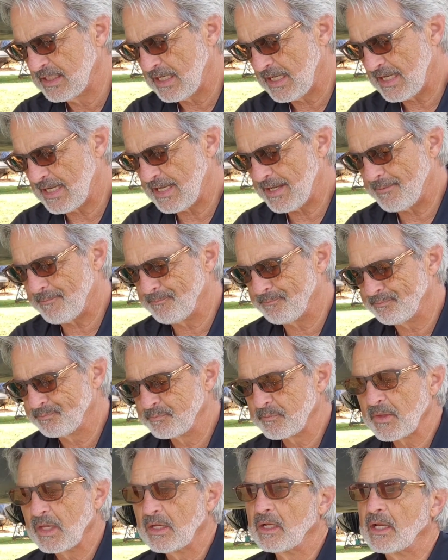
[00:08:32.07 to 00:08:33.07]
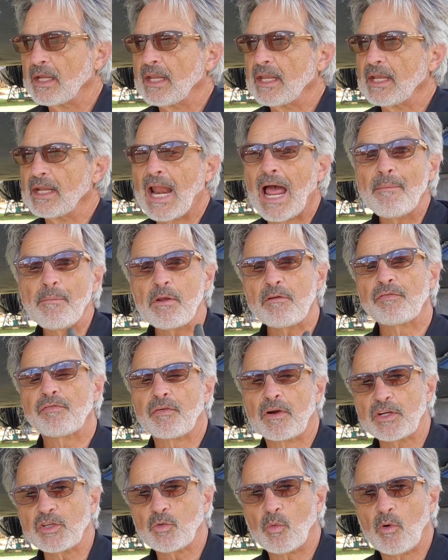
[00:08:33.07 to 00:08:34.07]
And I'm in
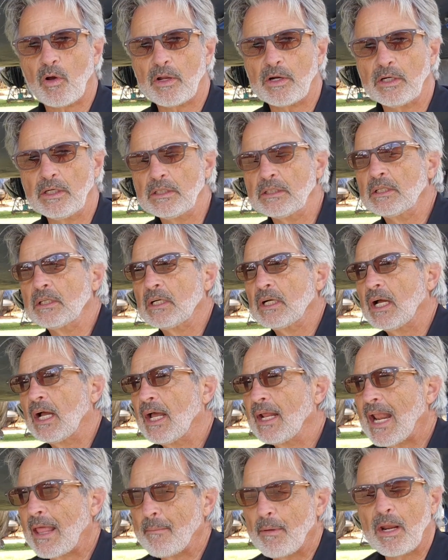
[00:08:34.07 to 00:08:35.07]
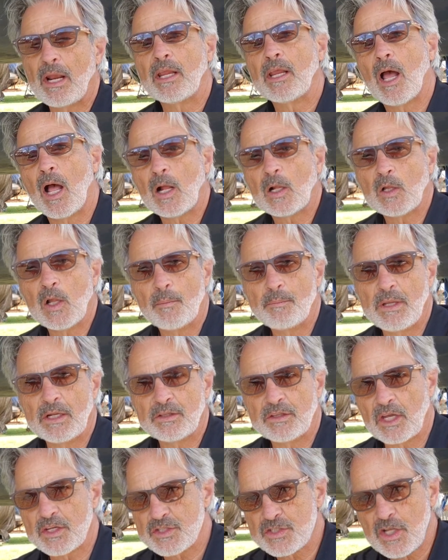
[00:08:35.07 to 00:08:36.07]
freshwater, and I'm at a yacht club that
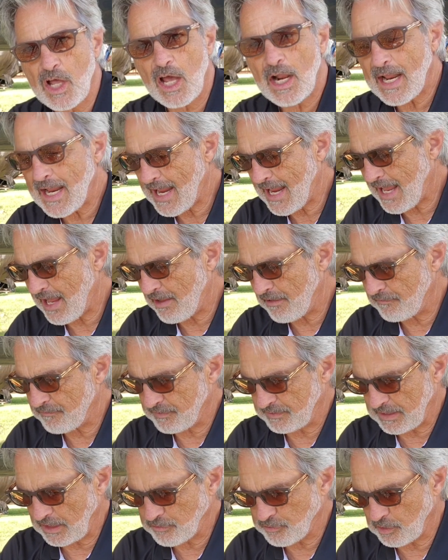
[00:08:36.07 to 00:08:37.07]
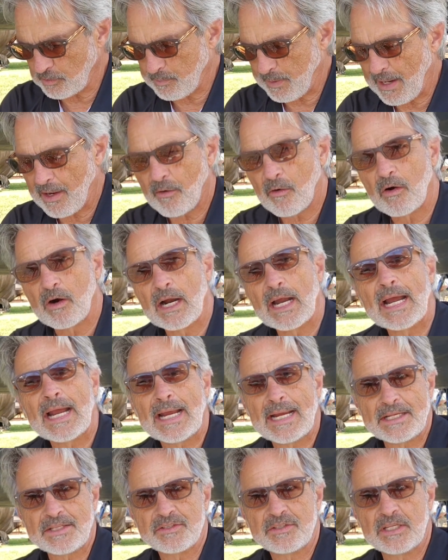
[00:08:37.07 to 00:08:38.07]
does not have electric power
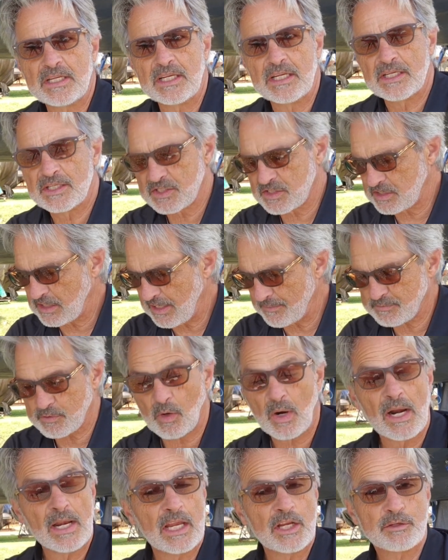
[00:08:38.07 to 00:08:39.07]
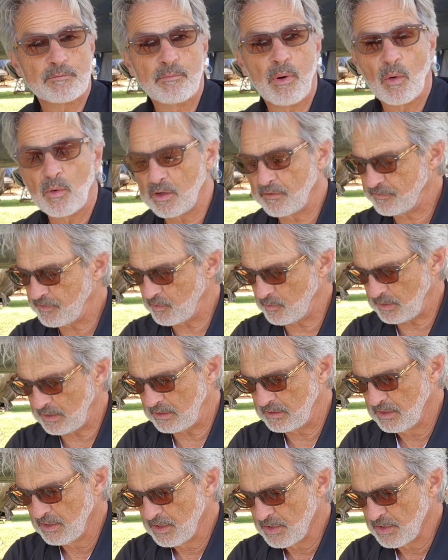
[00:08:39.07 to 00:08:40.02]
at the slips, or at each boat, if you will.